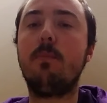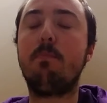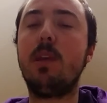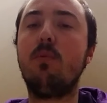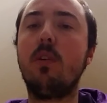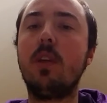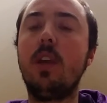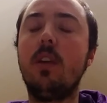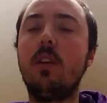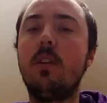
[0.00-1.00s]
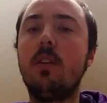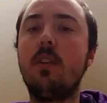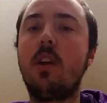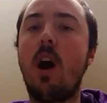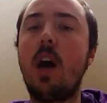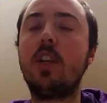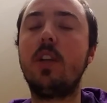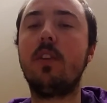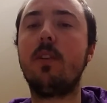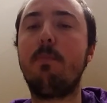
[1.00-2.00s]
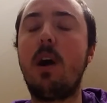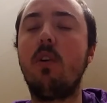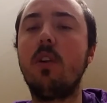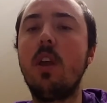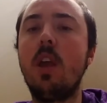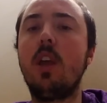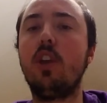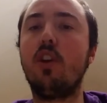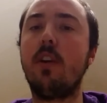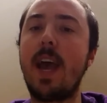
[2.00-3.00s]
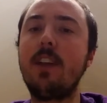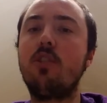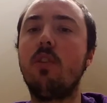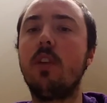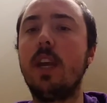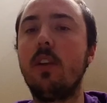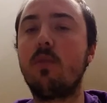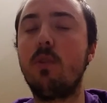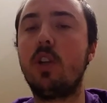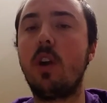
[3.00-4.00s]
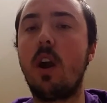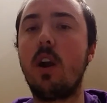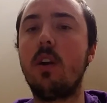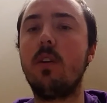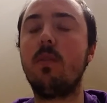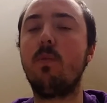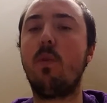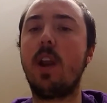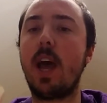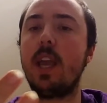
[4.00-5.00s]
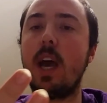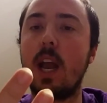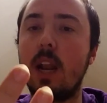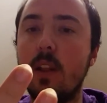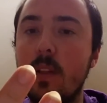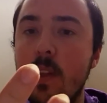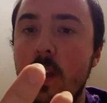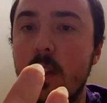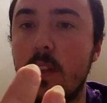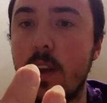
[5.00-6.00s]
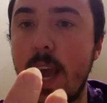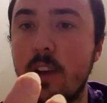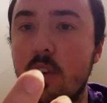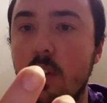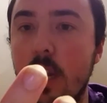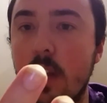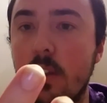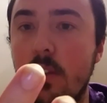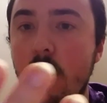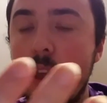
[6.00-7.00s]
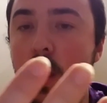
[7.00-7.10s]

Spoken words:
be really cautious about your natural nails, which are what I got, the natural nails.